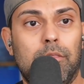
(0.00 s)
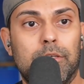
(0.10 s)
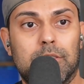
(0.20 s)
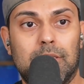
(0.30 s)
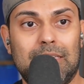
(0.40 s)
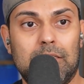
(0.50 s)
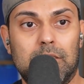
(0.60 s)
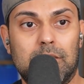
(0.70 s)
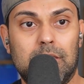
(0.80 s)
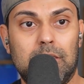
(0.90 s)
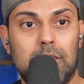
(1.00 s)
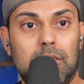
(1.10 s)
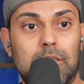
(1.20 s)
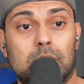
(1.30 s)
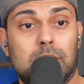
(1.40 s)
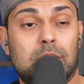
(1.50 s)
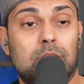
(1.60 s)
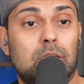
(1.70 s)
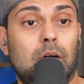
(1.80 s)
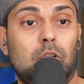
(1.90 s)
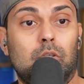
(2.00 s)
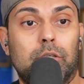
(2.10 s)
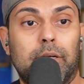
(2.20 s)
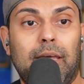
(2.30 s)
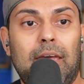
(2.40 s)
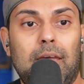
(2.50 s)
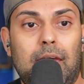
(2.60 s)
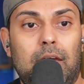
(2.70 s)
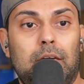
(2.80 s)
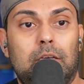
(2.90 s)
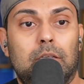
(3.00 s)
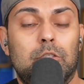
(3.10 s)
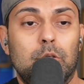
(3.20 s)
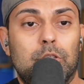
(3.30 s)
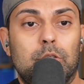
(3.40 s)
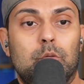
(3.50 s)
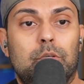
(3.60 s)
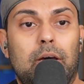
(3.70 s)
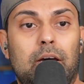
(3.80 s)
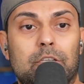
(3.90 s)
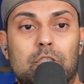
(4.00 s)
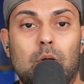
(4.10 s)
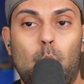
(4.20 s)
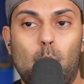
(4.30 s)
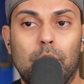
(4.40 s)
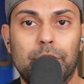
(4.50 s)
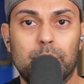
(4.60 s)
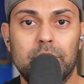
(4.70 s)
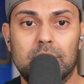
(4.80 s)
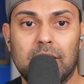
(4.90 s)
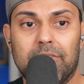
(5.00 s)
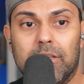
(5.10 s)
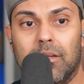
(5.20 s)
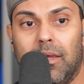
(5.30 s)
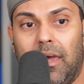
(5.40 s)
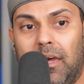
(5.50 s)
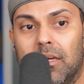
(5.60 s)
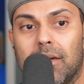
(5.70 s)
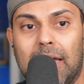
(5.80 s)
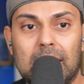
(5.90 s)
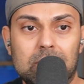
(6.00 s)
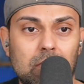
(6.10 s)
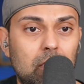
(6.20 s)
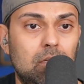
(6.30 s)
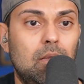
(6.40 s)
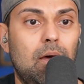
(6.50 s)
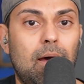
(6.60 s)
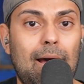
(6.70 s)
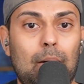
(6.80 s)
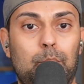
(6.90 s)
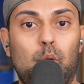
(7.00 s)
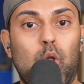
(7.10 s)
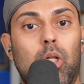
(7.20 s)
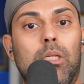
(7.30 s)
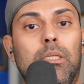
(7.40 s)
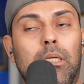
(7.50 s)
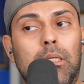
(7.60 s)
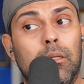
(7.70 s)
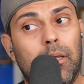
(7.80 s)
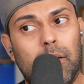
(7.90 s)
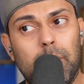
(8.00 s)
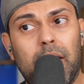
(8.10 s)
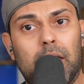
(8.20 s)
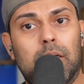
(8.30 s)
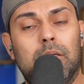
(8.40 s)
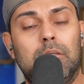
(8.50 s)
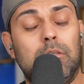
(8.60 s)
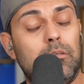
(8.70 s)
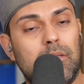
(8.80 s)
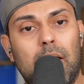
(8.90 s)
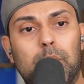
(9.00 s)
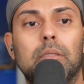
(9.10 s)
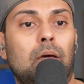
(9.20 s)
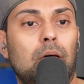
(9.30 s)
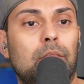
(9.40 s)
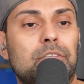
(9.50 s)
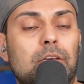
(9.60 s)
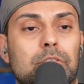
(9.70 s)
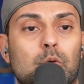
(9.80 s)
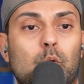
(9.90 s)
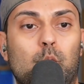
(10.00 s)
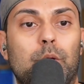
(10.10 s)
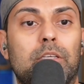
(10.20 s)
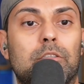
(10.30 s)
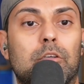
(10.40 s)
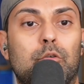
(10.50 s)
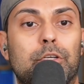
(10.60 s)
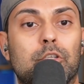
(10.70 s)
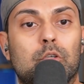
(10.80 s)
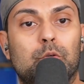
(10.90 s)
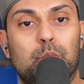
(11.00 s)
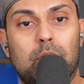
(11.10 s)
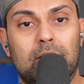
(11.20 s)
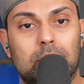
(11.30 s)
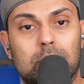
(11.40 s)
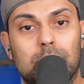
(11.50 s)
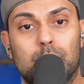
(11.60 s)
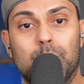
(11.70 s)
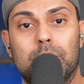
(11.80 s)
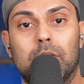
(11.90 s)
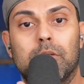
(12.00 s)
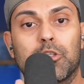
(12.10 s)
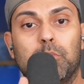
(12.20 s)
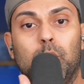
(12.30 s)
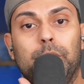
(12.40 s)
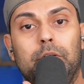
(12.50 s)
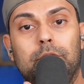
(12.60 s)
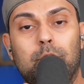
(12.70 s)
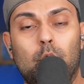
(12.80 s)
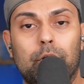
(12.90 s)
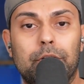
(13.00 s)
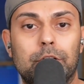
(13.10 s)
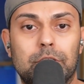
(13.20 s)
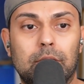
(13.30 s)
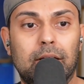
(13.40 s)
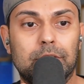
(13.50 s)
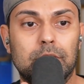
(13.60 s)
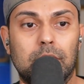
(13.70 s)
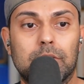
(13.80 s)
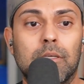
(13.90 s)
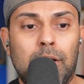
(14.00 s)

This is the CISA alert AA22-137A as in Apple, not Mac, just Apple. And this has to do with weak security controls and practices routinely exploited for initial access.